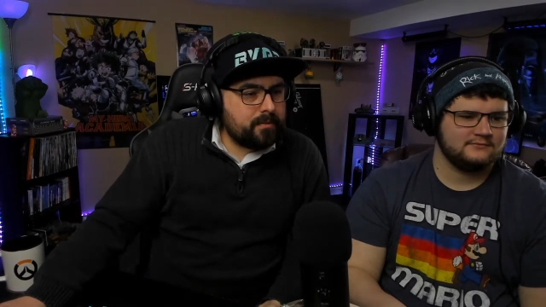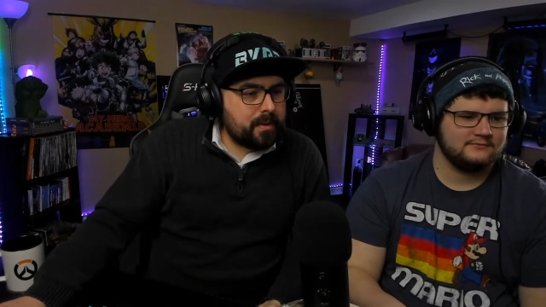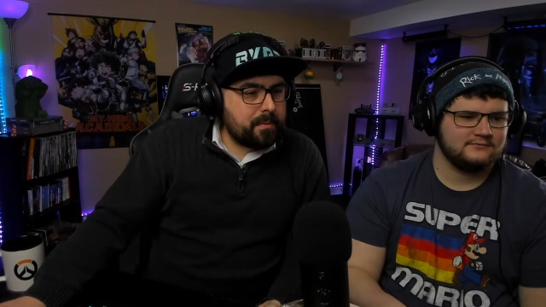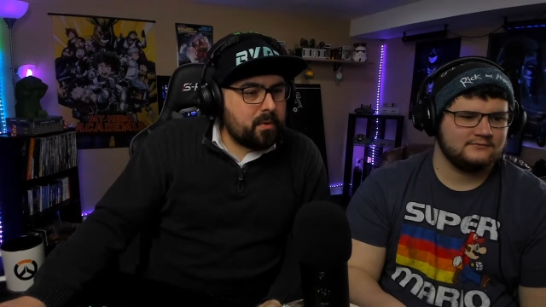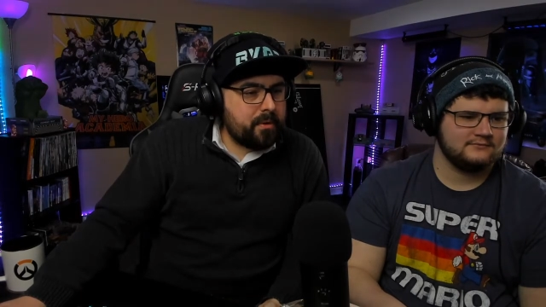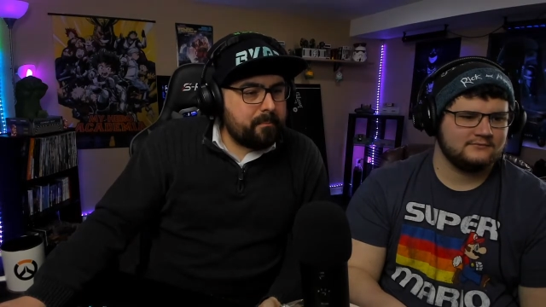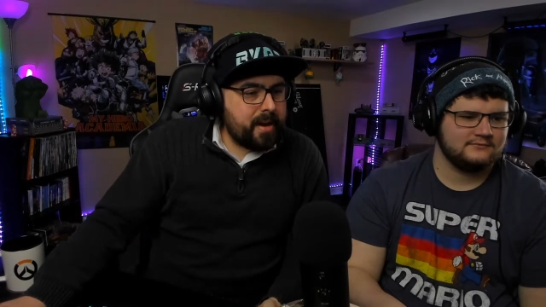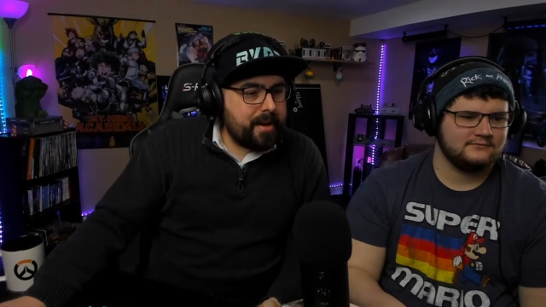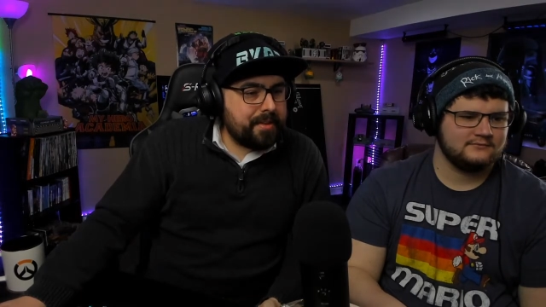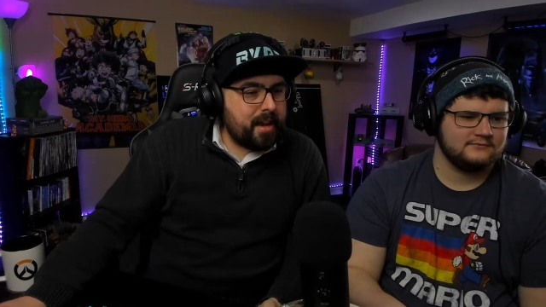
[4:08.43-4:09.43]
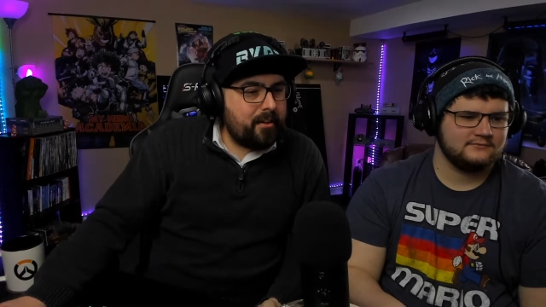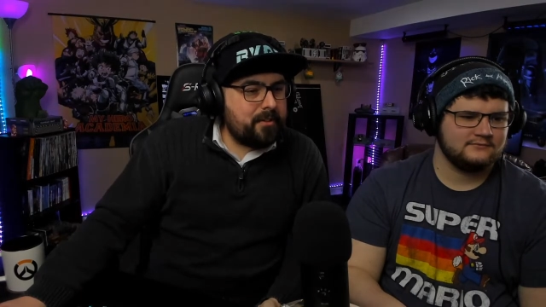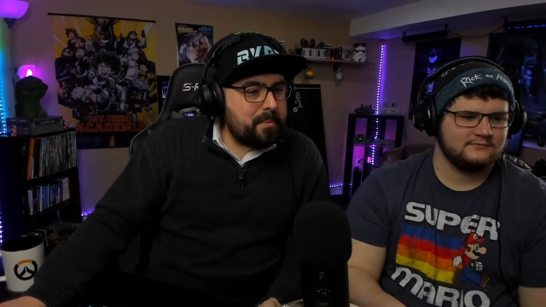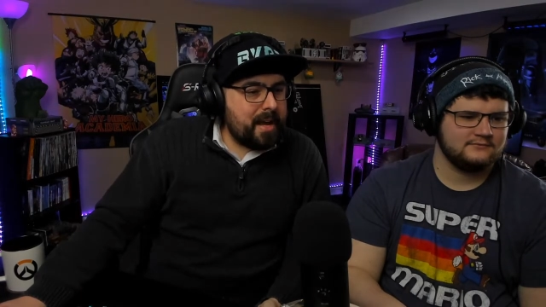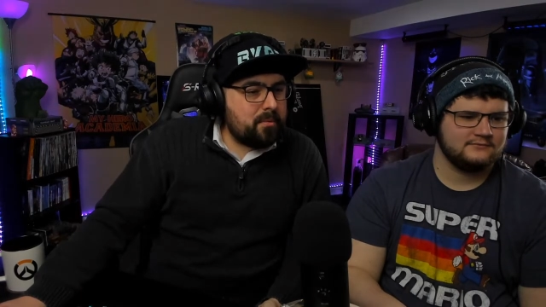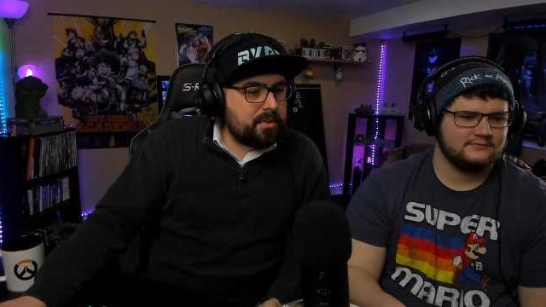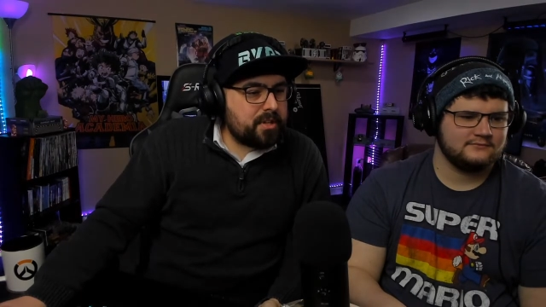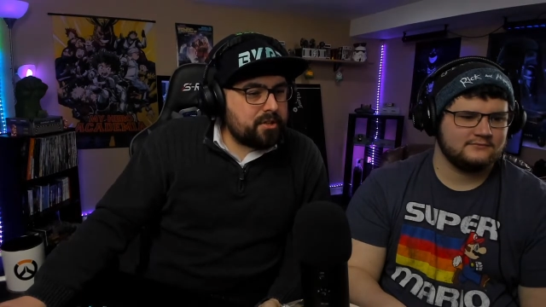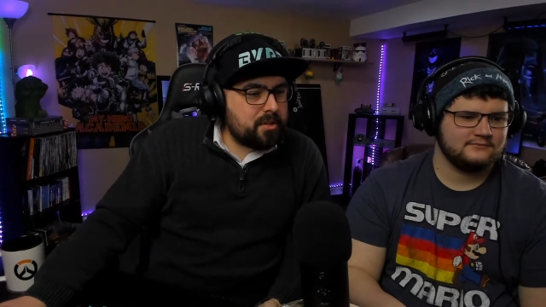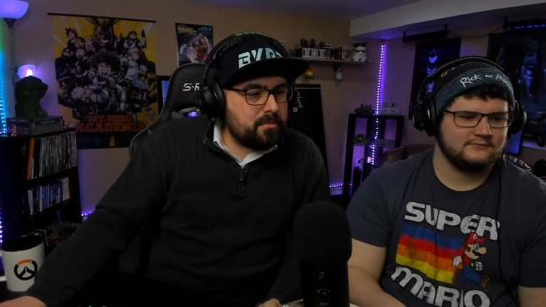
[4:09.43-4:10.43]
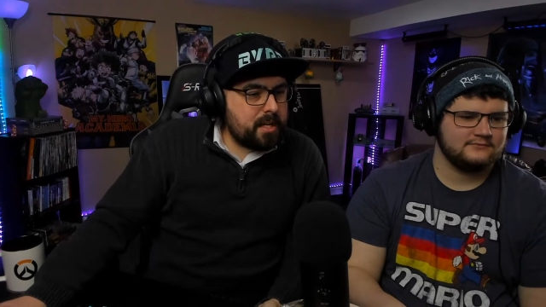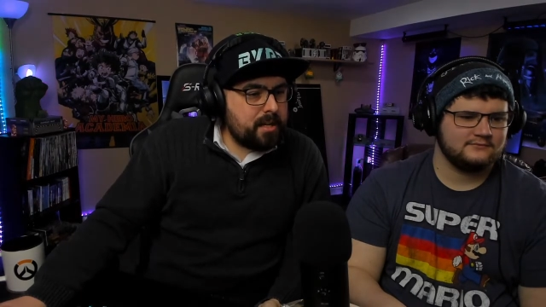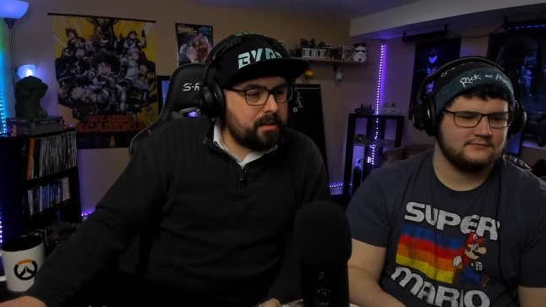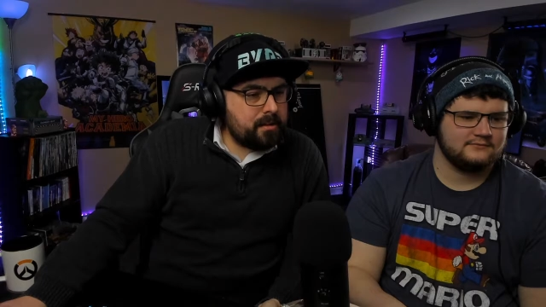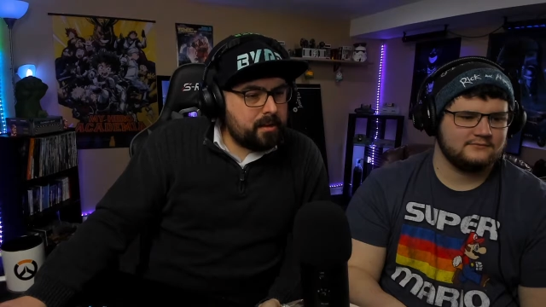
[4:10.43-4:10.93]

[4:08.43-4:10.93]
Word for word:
Speaker 1: If I'm going by the alphabet, which I should be.